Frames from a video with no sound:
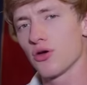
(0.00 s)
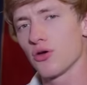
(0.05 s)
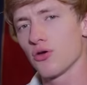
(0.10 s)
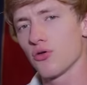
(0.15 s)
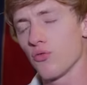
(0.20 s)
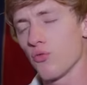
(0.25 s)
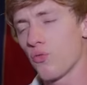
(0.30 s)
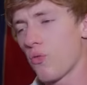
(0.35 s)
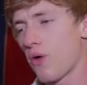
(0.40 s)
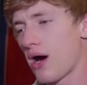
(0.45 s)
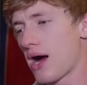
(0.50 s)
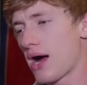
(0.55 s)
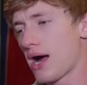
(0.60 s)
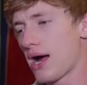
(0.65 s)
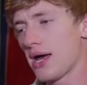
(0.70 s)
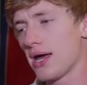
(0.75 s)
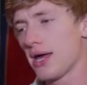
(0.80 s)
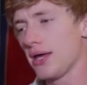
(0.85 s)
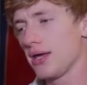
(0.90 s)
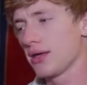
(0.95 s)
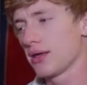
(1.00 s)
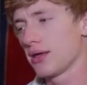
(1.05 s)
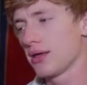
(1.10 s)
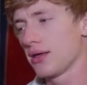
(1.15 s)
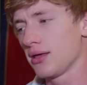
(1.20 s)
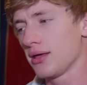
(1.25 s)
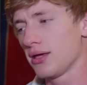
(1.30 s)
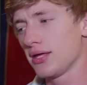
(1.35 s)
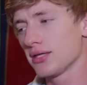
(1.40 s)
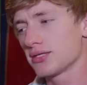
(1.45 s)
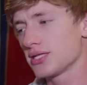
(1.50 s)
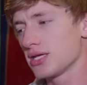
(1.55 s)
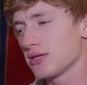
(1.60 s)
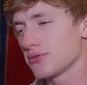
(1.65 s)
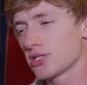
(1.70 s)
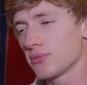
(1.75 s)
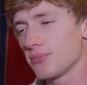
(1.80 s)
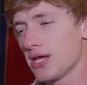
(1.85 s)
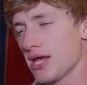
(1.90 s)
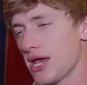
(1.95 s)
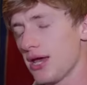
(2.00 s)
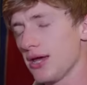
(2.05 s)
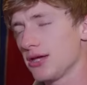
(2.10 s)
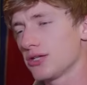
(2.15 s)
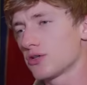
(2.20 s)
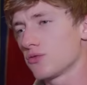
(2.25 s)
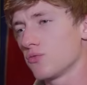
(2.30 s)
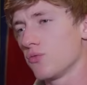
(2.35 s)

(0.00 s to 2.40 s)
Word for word: why it seems to be Asian